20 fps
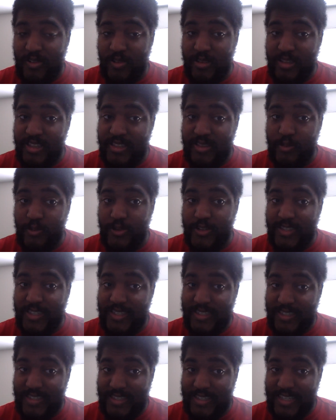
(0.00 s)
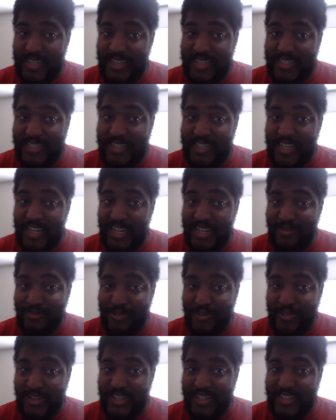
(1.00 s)
only scored 16
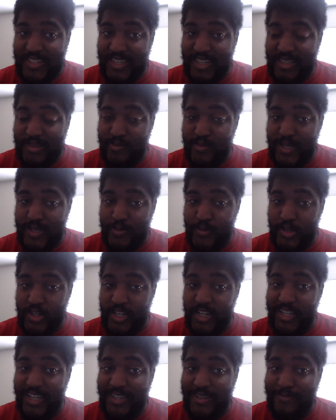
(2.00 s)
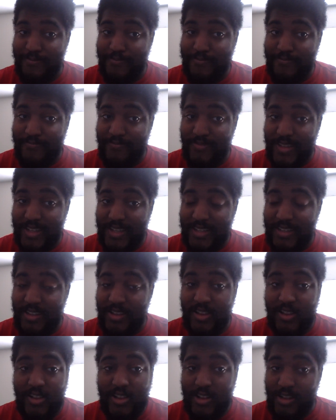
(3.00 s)
points against West Virginia
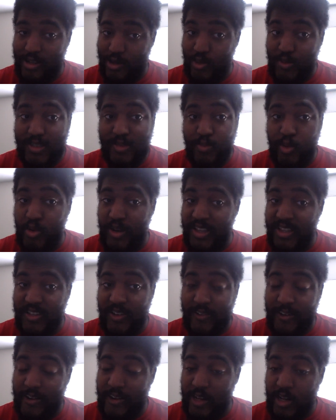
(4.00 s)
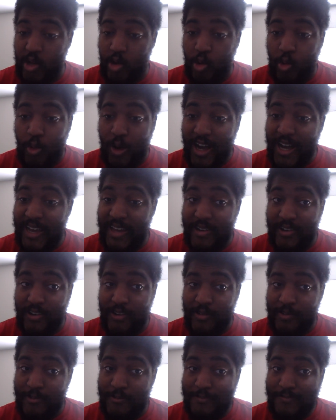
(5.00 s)
lowest point total in a while.
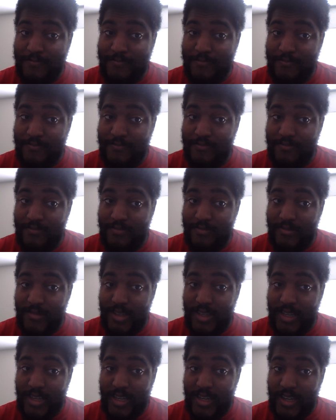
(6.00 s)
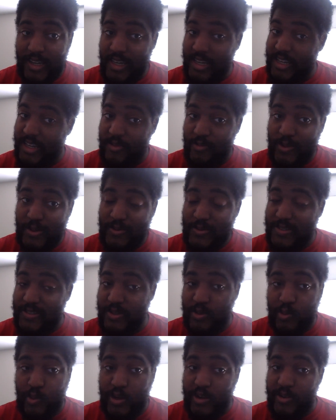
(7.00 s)
And, and we're
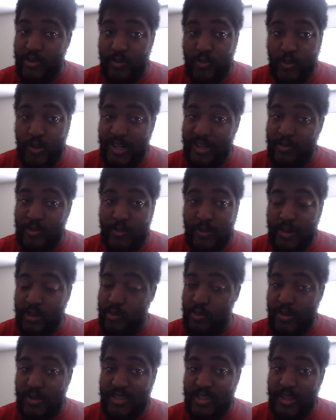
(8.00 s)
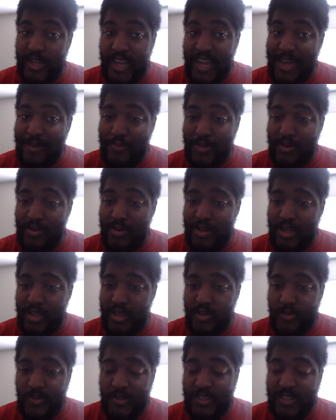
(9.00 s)
still wondering what, what in the world's going to happen
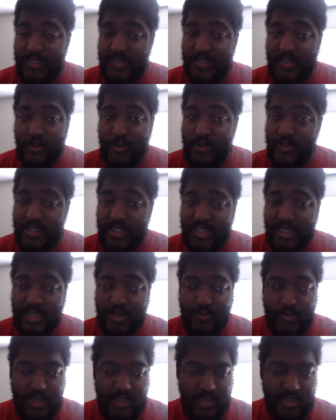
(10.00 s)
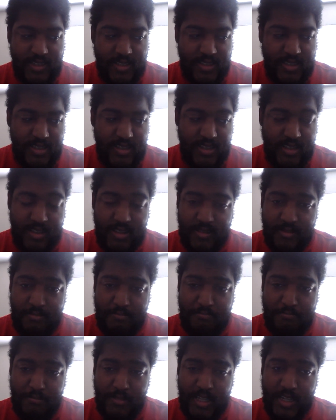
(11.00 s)
with the Sooner team because
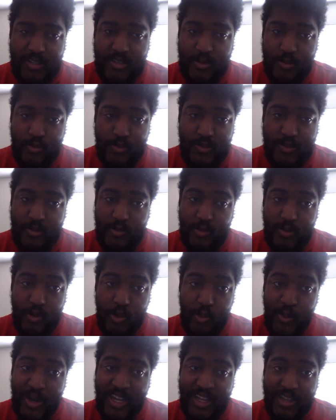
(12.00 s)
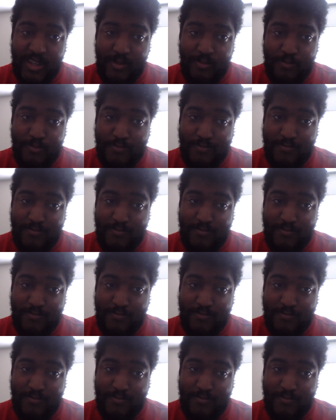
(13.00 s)
guess who's awaiting them?